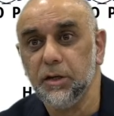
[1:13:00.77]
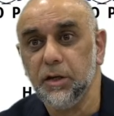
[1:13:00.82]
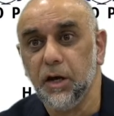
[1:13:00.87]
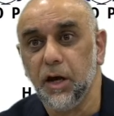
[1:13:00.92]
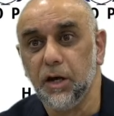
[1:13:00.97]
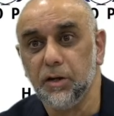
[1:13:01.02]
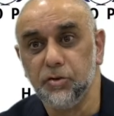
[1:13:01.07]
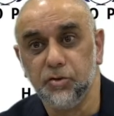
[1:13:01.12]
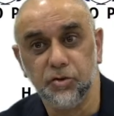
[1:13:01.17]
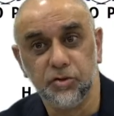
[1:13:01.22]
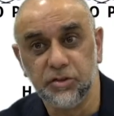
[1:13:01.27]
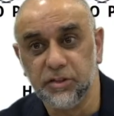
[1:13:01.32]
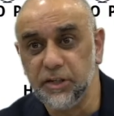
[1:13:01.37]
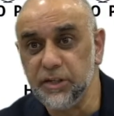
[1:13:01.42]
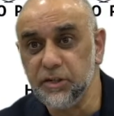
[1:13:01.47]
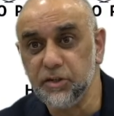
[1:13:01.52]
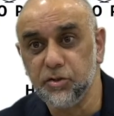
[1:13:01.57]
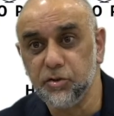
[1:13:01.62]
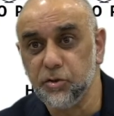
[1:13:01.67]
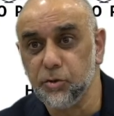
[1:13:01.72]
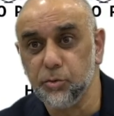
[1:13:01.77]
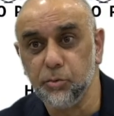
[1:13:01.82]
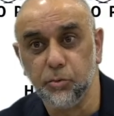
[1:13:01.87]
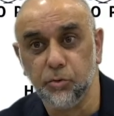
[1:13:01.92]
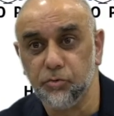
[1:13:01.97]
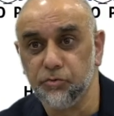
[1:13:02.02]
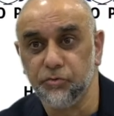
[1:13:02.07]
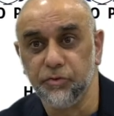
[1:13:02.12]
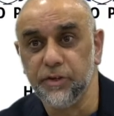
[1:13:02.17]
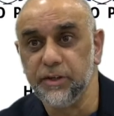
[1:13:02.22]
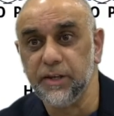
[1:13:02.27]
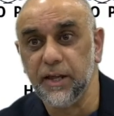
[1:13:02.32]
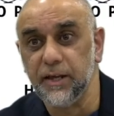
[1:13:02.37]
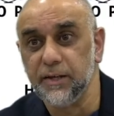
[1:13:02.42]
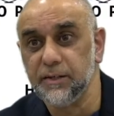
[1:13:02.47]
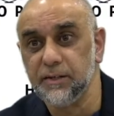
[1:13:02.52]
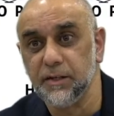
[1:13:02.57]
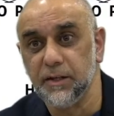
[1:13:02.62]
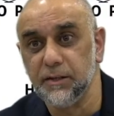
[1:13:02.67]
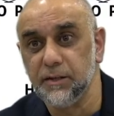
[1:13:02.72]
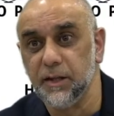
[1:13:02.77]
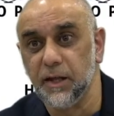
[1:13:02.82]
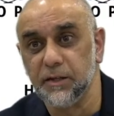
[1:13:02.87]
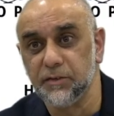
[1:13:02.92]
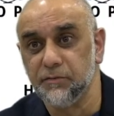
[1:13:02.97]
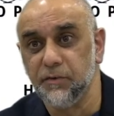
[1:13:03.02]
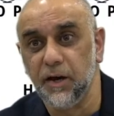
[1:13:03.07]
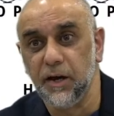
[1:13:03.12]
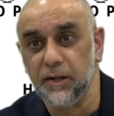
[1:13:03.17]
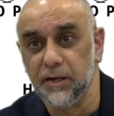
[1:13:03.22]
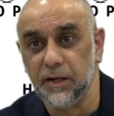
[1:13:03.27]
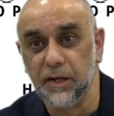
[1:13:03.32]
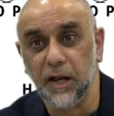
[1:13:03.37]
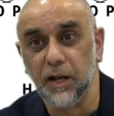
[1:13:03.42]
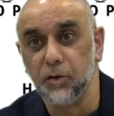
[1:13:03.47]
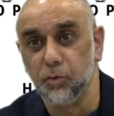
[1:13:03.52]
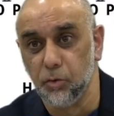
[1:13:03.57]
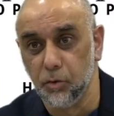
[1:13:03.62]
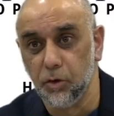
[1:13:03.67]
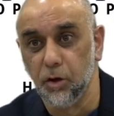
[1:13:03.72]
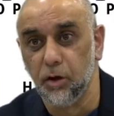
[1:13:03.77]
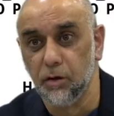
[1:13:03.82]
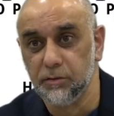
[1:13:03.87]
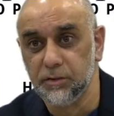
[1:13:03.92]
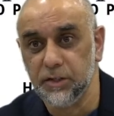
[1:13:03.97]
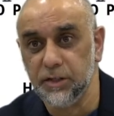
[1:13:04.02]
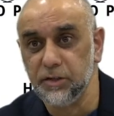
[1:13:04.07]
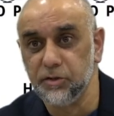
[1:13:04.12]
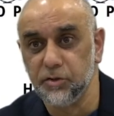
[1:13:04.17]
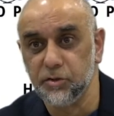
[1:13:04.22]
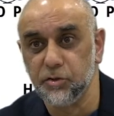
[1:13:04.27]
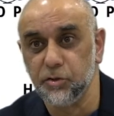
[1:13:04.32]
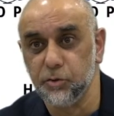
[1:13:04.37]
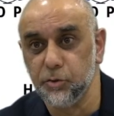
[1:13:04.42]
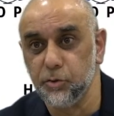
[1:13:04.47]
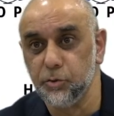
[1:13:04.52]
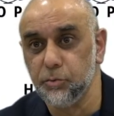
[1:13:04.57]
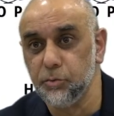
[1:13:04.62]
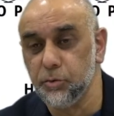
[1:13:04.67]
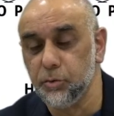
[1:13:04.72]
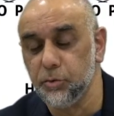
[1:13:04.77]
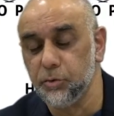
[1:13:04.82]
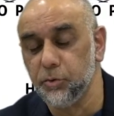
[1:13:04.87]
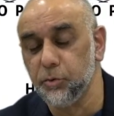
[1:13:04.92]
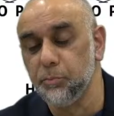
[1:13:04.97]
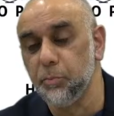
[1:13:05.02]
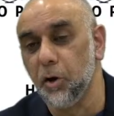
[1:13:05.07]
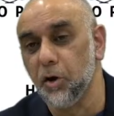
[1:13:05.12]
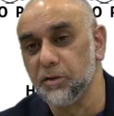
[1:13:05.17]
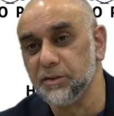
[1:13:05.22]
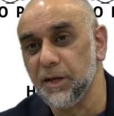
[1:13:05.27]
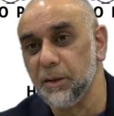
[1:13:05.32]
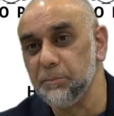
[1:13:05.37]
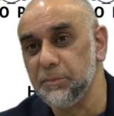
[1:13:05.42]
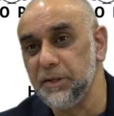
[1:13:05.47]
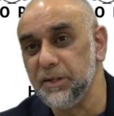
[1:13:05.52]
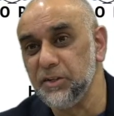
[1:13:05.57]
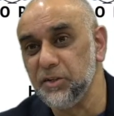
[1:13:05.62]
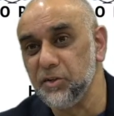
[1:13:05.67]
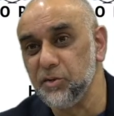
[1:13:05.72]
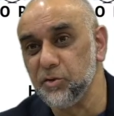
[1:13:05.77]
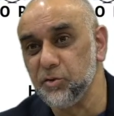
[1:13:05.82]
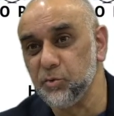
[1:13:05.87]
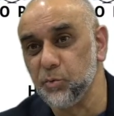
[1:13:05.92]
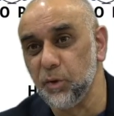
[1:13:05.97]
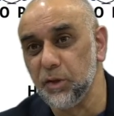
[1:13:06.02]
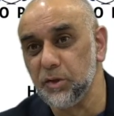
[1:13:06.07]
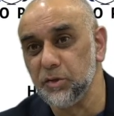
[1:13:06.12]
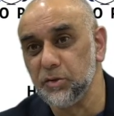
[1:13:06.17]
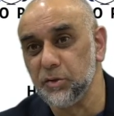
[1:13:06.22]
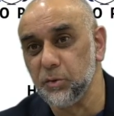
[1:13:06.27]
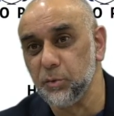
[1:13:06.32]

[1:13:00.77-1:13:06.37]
and just teach 2 or 3 days, and that's fine. And I know a lot of teachers who do part-time teaching as well.